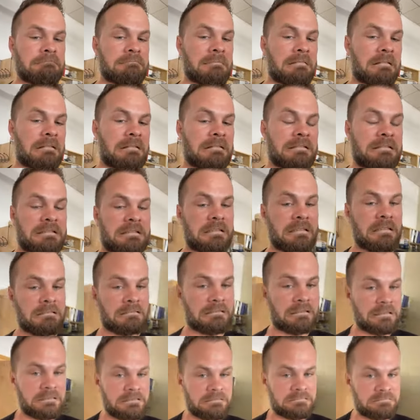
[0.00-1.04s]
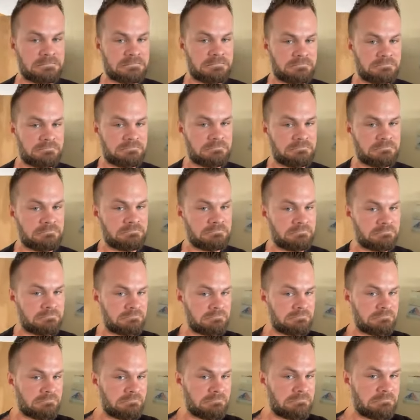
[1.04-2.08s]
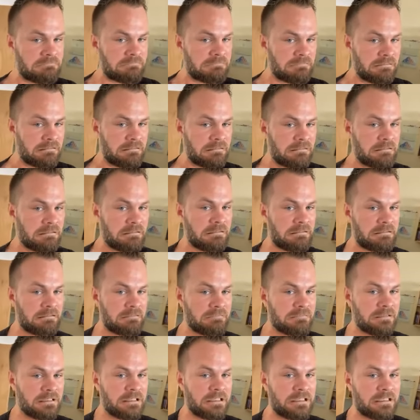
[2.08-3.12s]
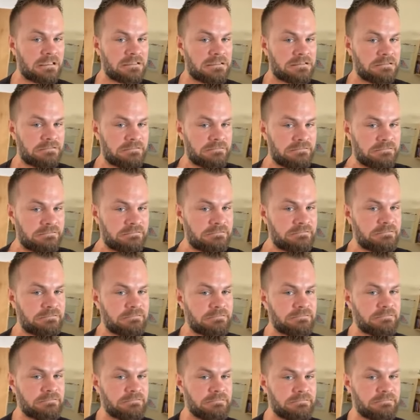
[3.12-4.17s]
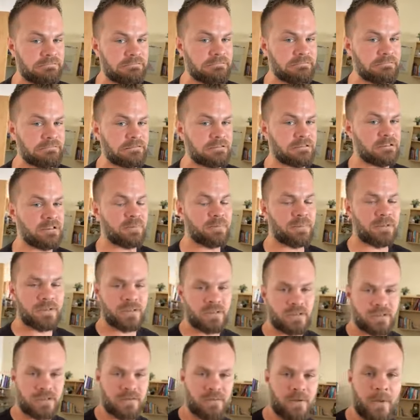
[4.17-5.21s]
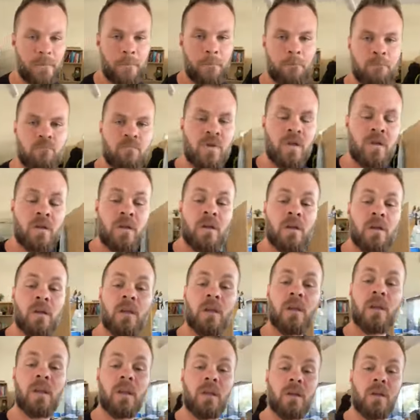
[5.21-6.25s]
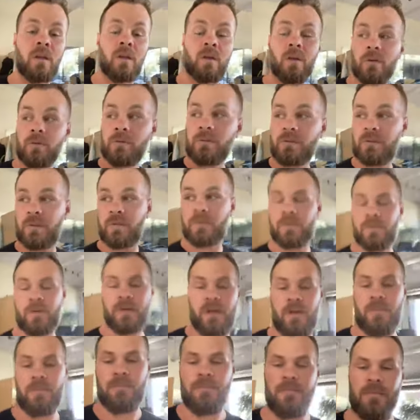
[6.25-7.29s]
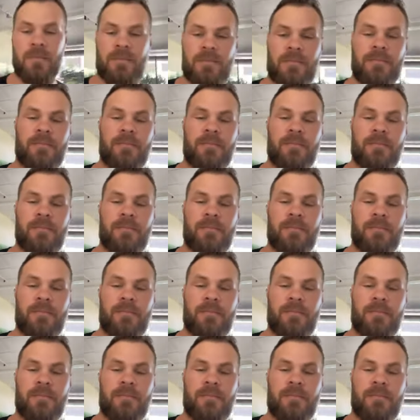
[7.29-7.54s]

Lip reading: You can see it, right? All of that is the platysma. It goes from